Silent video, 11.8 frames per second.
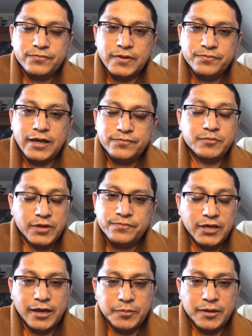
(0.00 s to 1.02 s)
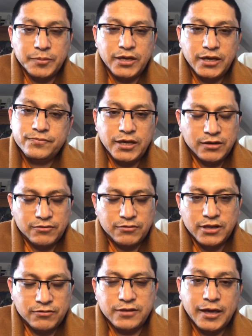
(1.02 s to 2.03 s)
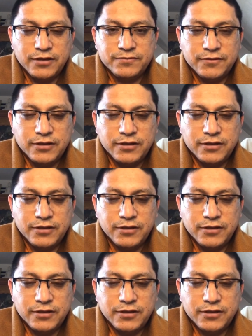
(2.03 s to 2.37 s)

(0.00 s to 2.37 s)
and be happy in our life.